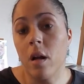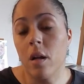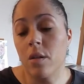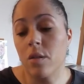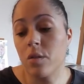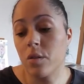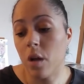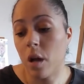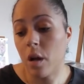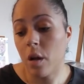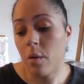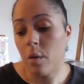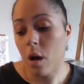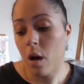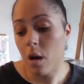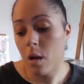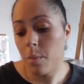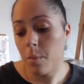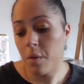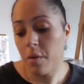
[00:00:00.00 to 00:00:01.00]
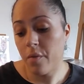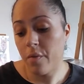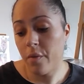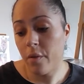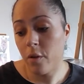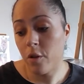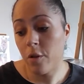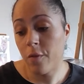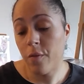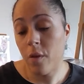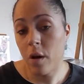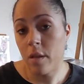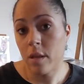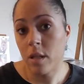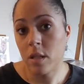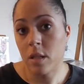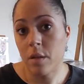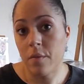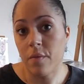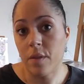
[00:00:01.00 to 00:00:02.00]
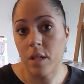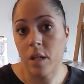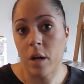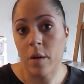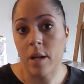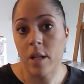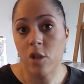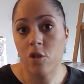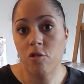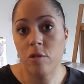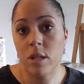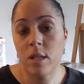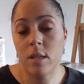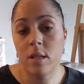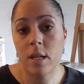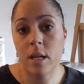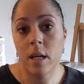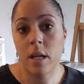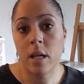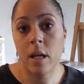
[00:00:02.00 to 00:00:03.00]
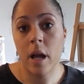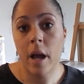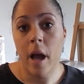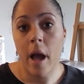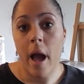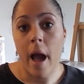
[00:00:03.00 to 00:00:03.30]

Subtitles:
So I hope you find this video interesting,